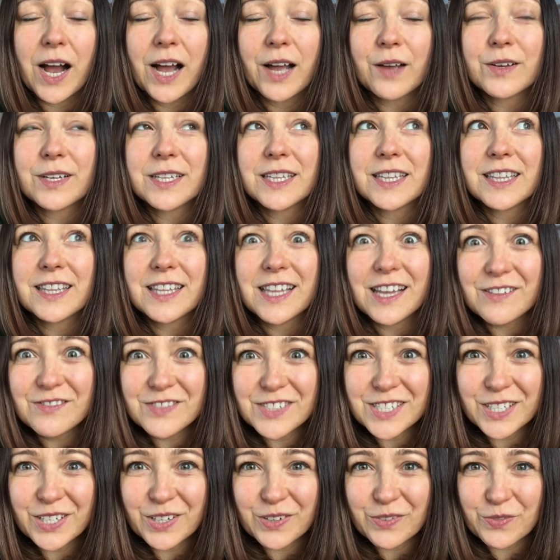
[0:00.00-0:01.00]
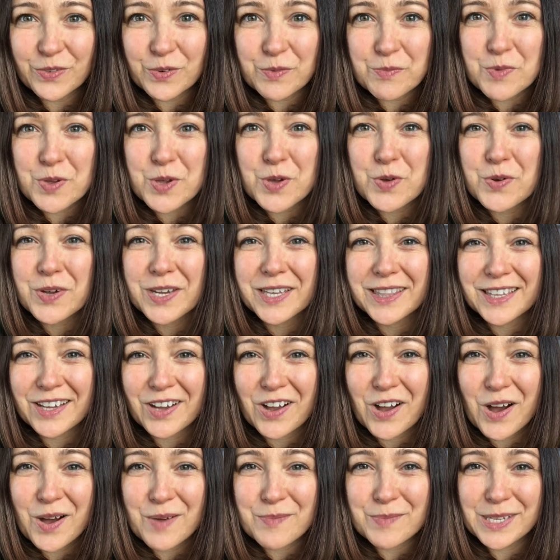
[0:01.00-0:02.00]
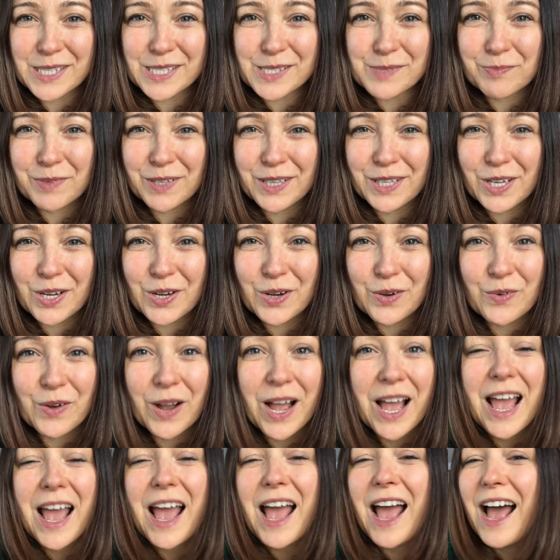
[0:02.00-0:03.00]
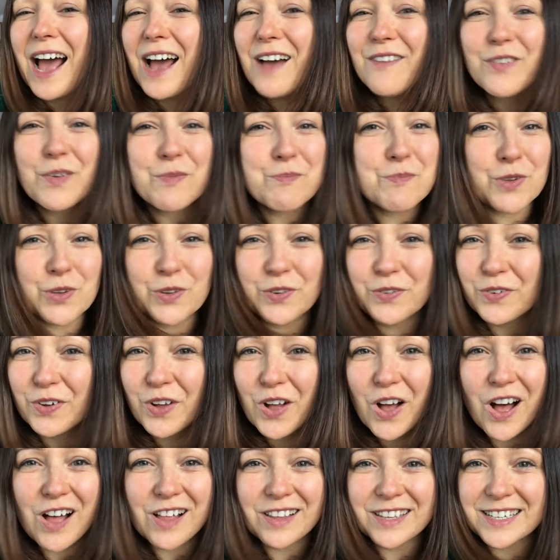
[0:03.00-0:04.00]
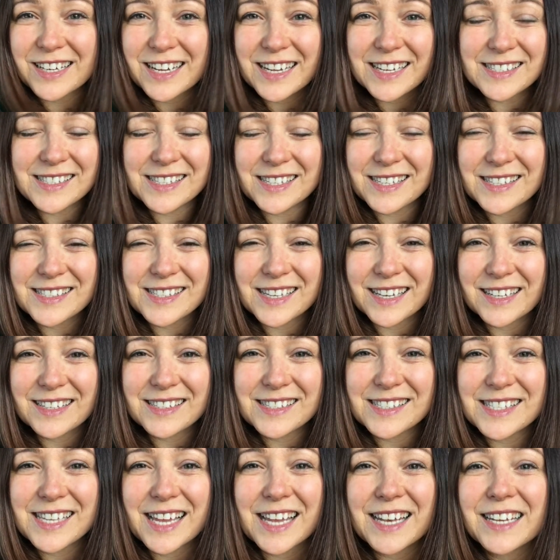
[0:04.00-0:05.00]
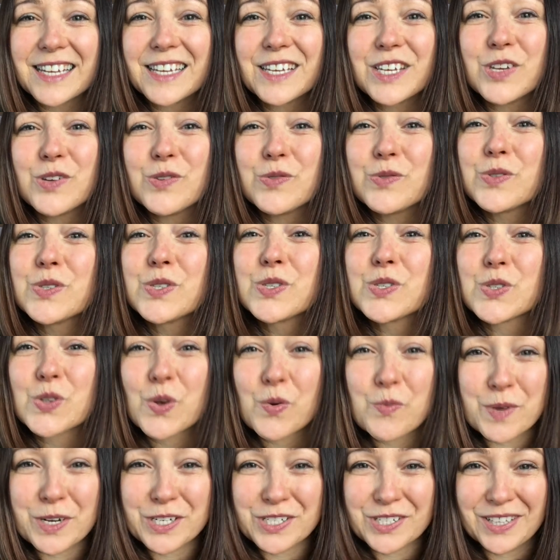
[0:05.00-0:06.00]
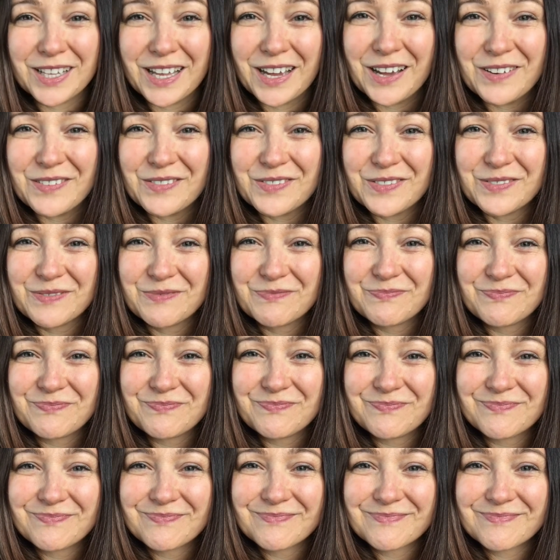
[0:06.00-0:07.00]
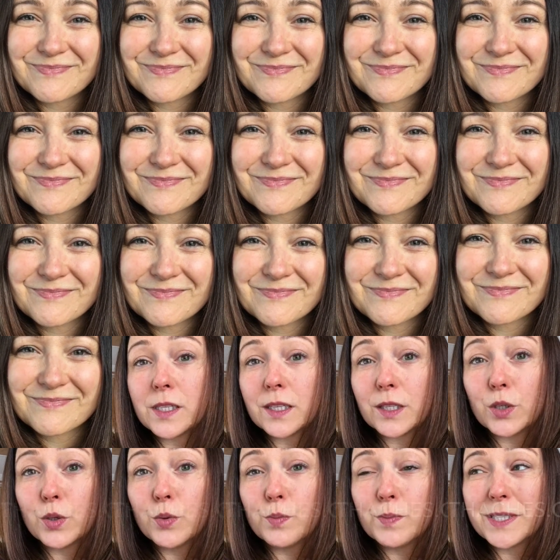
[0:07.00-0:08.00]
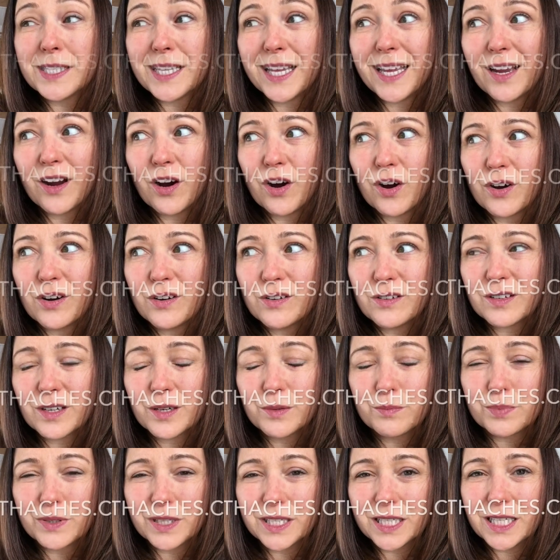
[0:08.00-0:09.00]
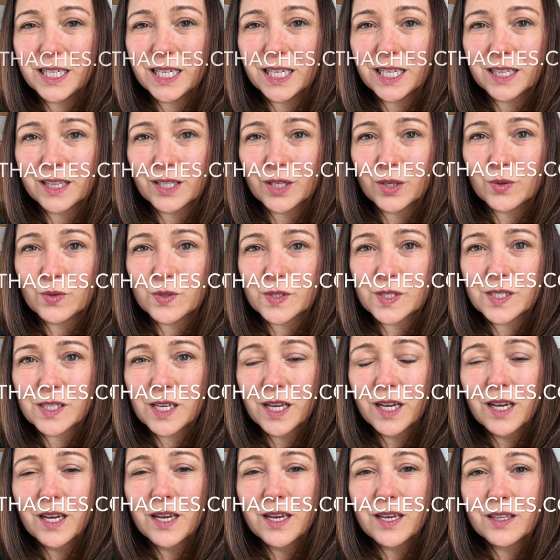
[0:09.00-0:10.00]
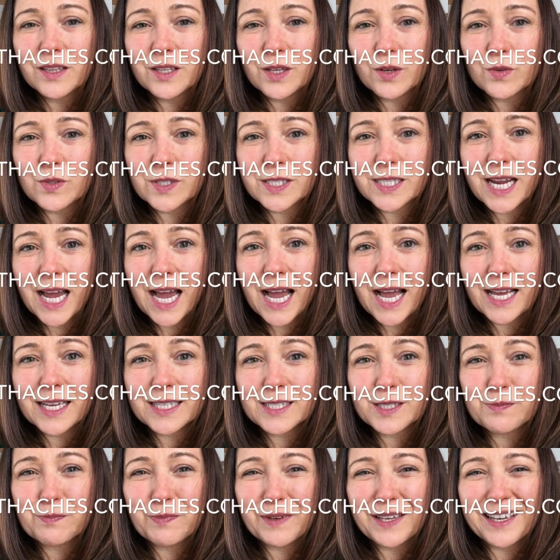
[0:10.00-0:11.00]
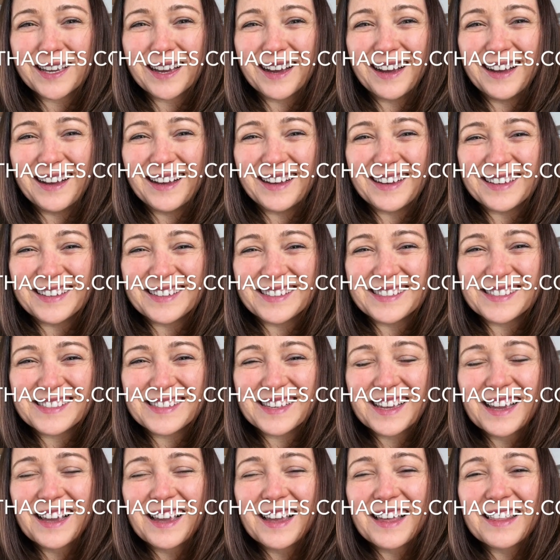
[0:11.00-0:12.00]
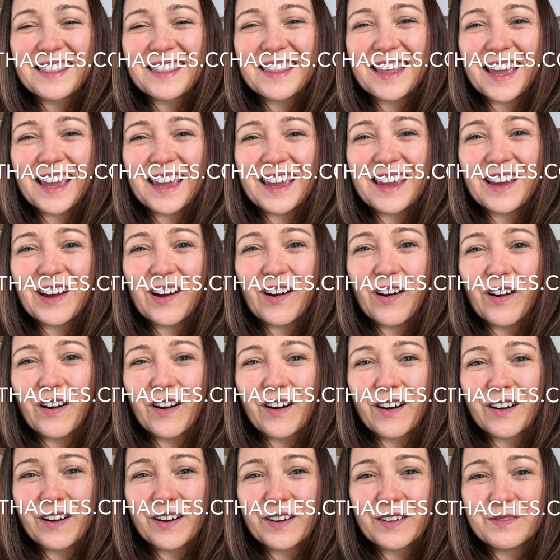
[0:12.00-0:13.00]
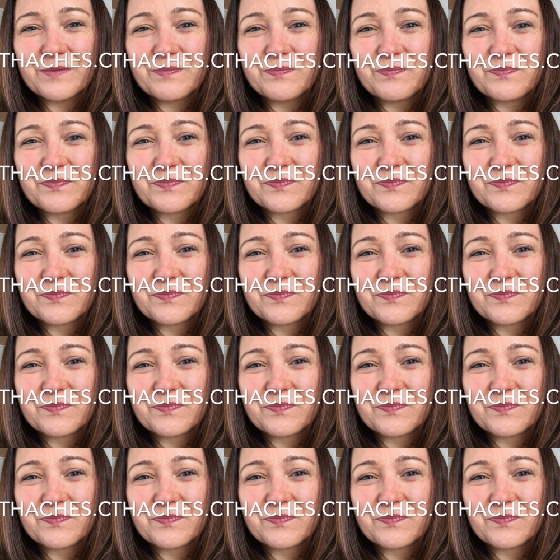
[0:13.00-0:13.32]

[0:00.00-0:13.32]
I would love to hear from you in the comments below. Have a beautiful holiday season. Sending you so much love. Loops, they aren't completing those tasks because they are